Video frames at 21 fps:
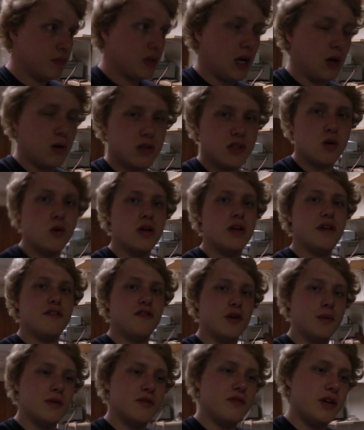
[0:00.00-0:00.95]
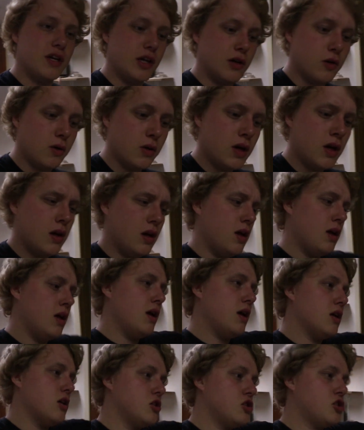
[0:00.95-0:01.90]
was going to film a video
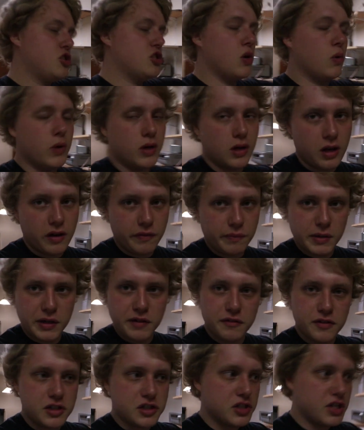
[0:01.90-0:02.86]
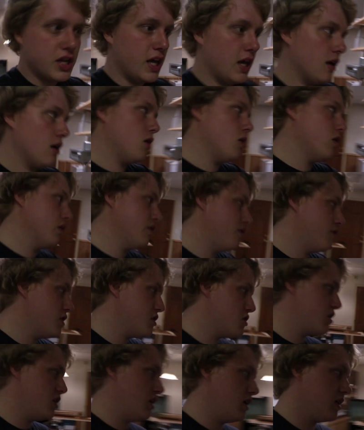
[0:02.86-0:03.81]
showing off my fish tank, all the
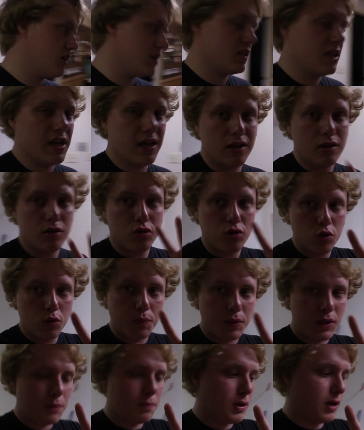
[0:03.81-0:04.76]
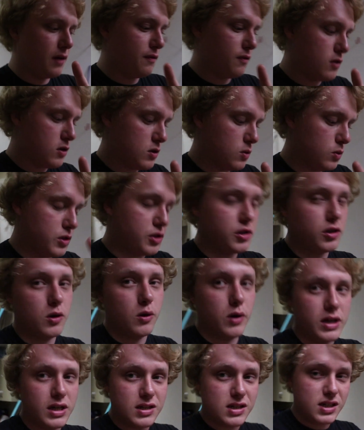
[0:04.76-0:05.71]
fish in it, because I had 2 pea puffers, which you're
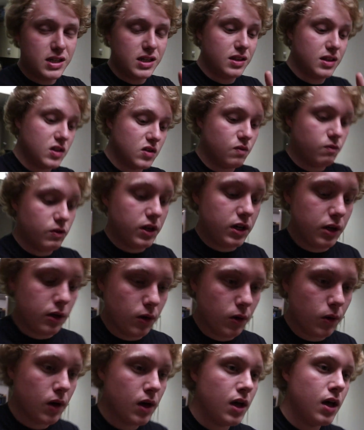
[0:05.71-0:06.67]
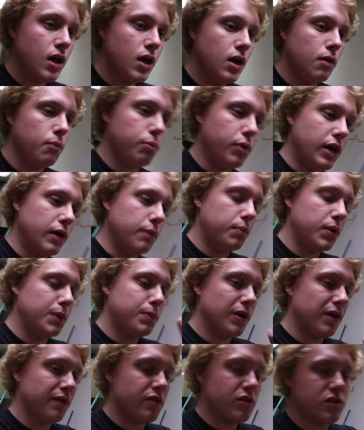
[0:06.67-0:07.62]
going to see in this video. But pea
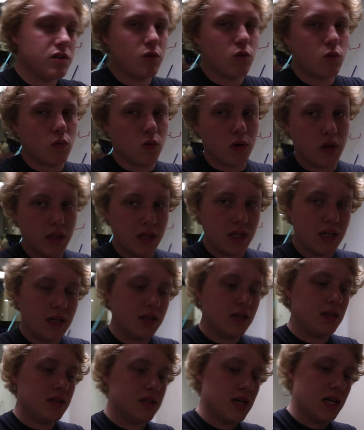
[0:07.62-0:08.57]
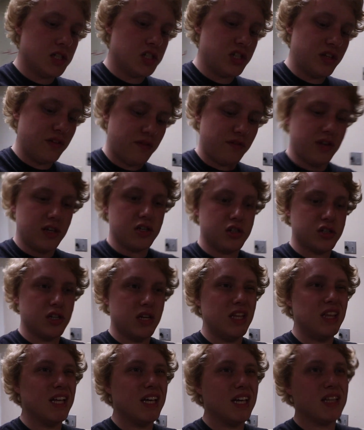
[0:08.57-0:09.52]
puffers are really touchy fish,
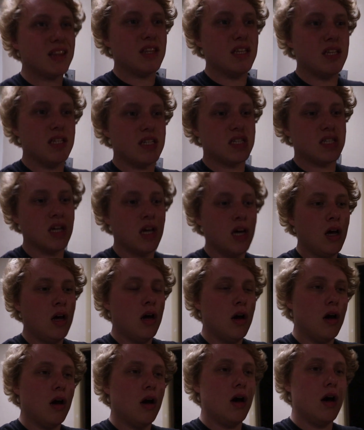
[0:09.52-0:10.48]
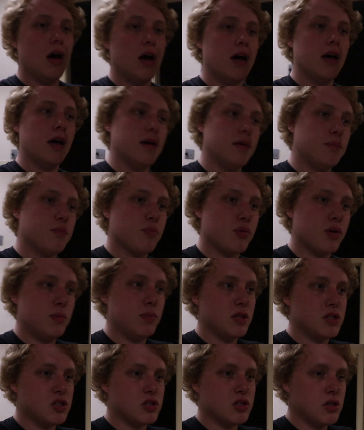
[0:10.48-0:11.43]
and they get these pretty
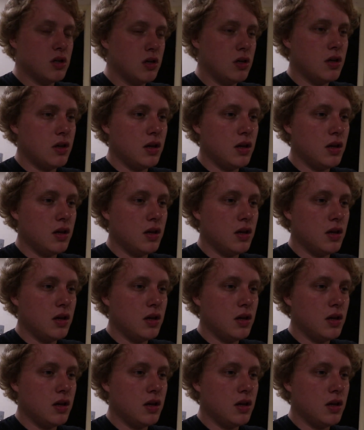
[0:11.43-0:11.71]
much